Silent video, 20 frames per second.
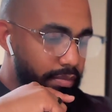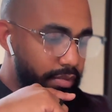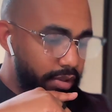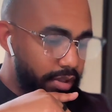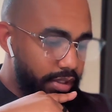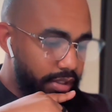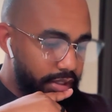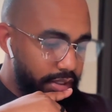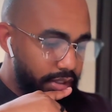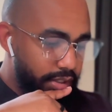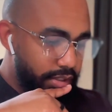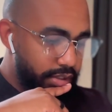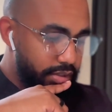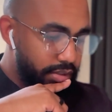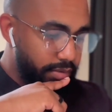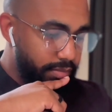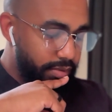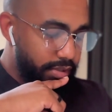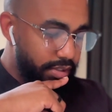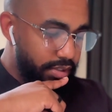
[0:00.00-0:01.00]
blend
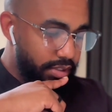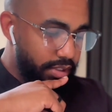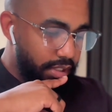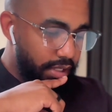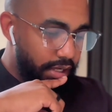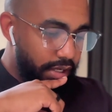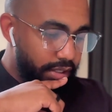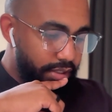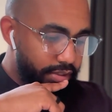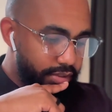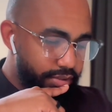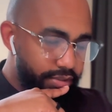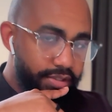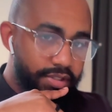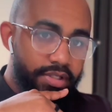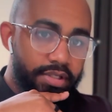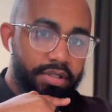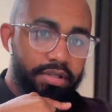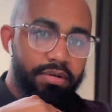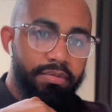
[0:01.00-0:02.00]
some of these lines
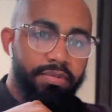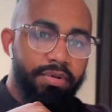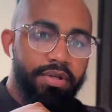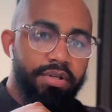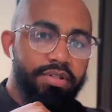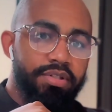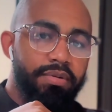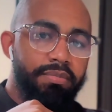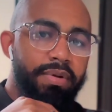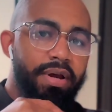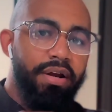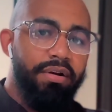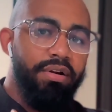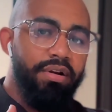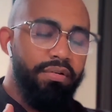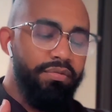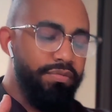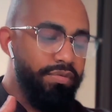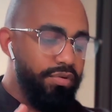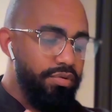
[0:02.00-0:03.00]
in because the
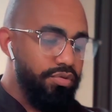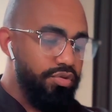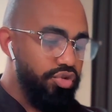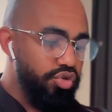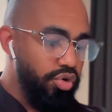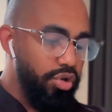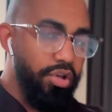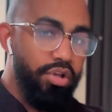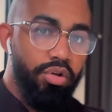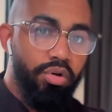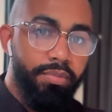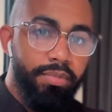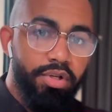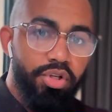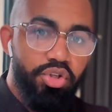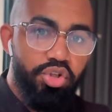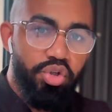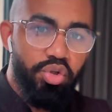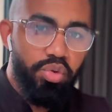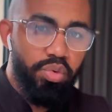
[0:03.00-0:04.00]
background feels a little bit
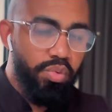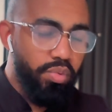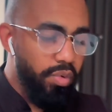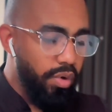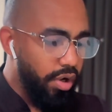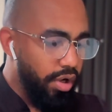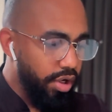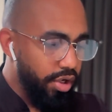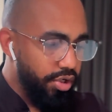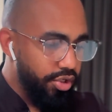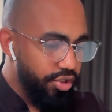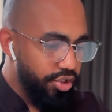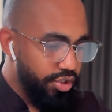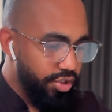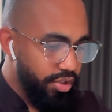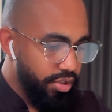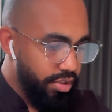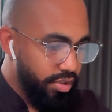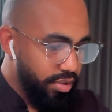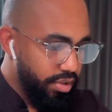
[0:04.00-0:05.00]
too harsh.
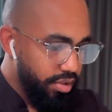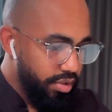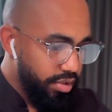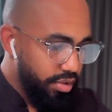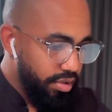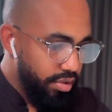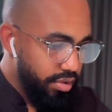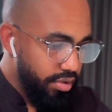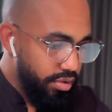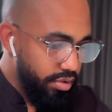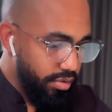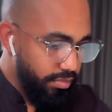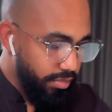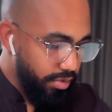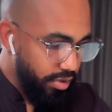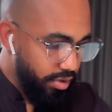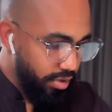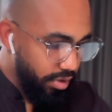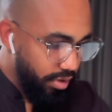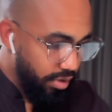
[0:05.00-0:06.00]
So I'm
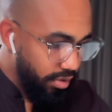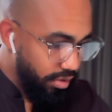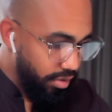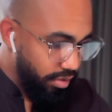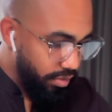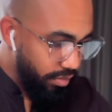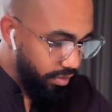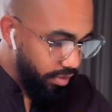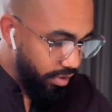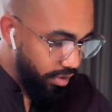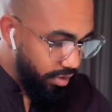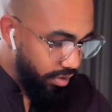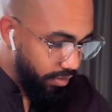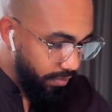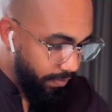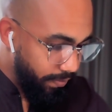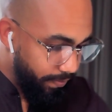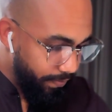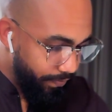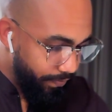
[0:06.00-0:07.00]
gonna kind of go in and